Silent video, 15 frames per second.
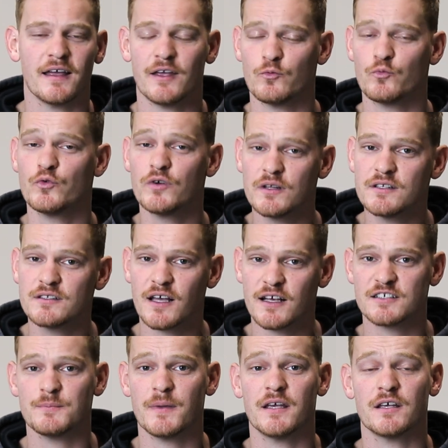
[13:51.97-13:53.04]
It really
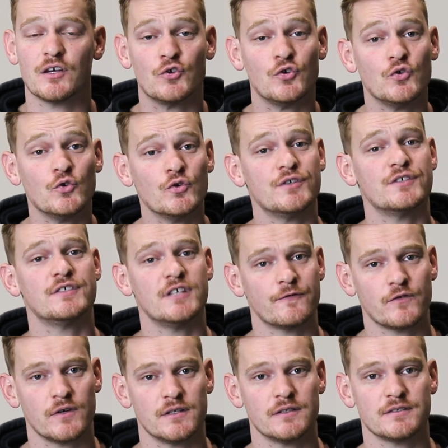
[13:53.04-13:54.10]
does make a huge
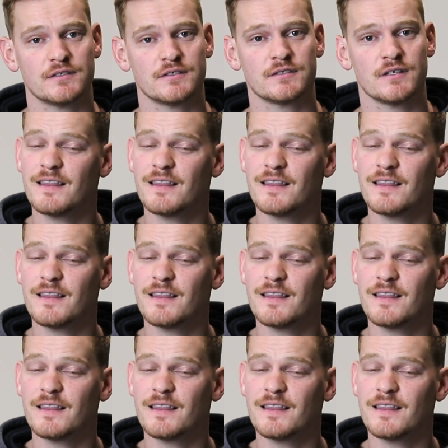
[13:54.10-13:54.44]
difference.